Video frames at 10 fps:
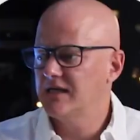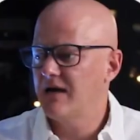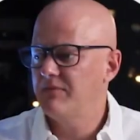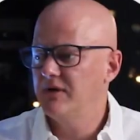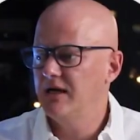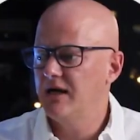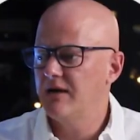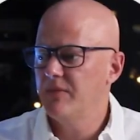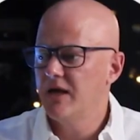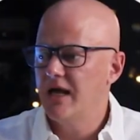to happen
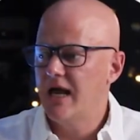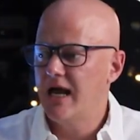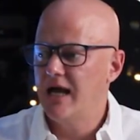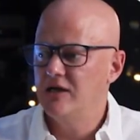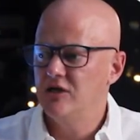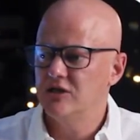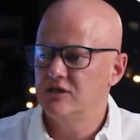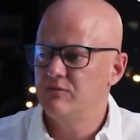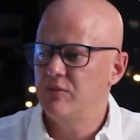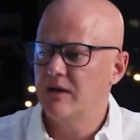here, and you can
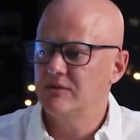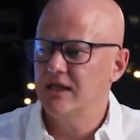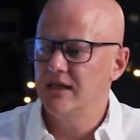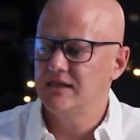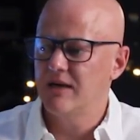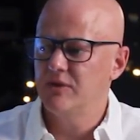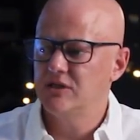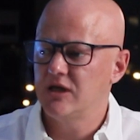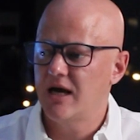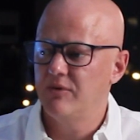be able to set these up
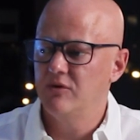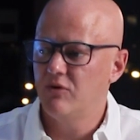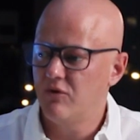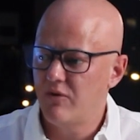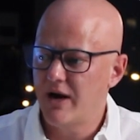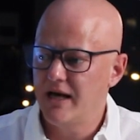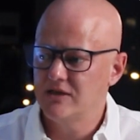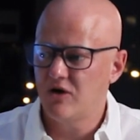as to happen always,